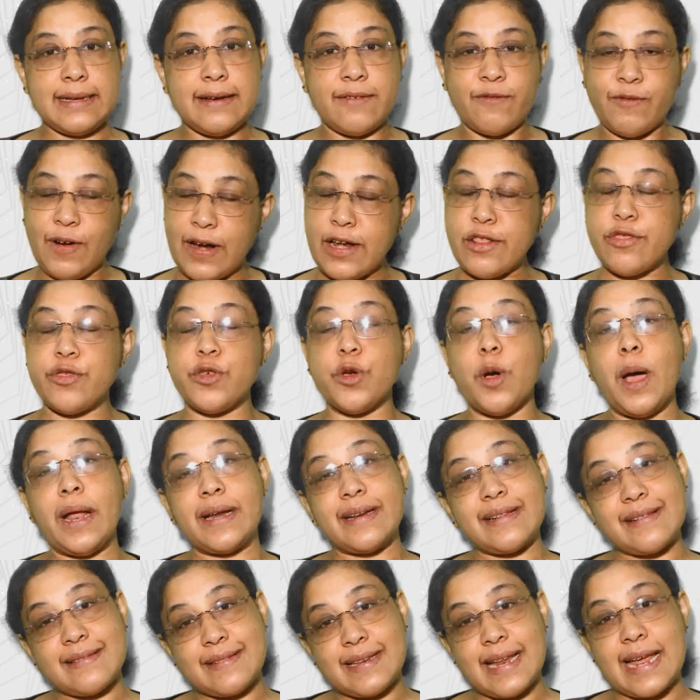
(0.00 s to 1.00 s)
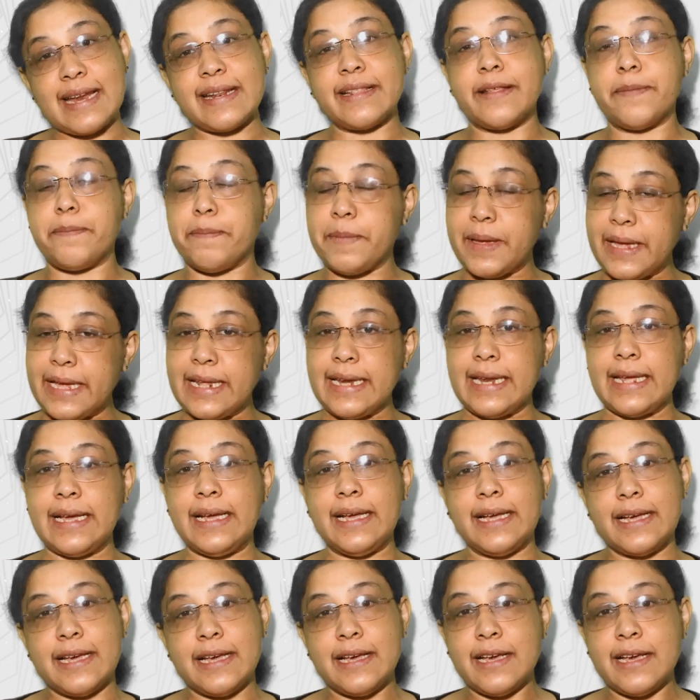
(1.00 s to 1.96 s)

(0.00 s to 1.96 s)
once you understand the meaning,